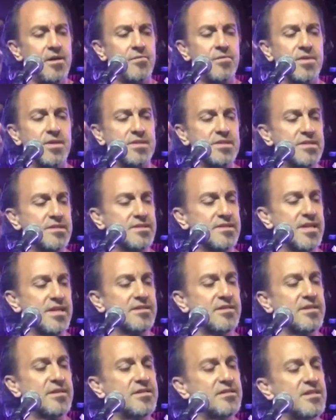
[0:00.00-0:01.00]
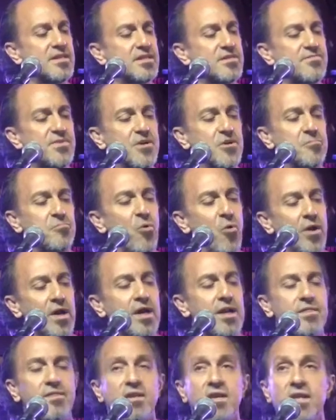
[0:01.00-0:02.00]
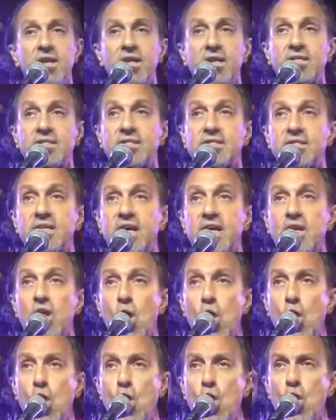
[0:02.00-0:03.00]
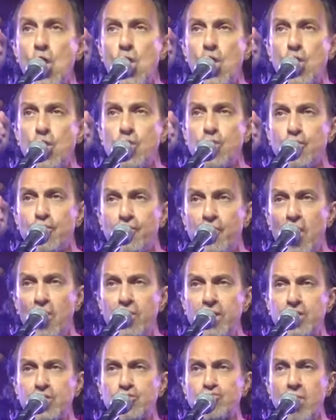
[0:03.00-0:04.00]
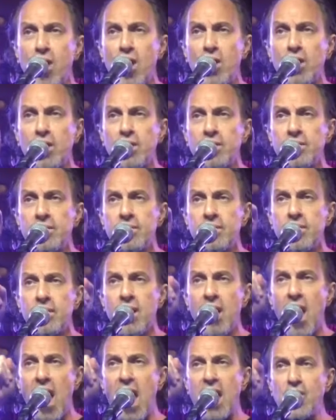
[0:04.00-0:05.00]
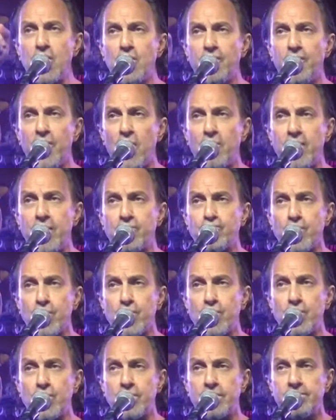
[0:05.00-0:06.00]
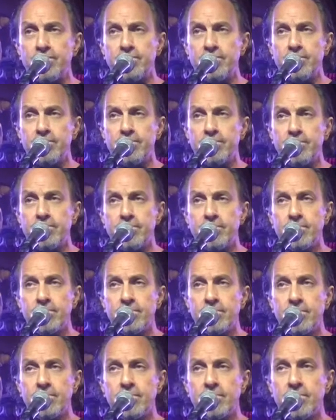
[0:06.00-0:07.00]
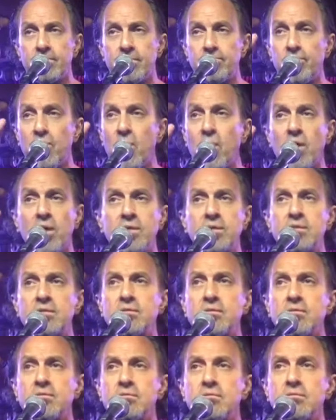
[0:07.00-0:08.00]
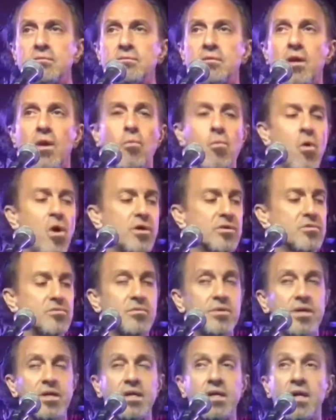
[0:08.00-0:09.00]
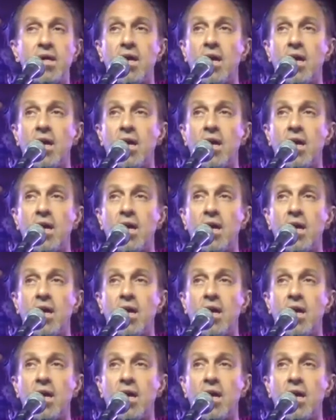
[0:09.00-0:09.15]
with his extended index finger pointed at the idiot and said, "You're very drunk and you're very rude." He paused and walked away.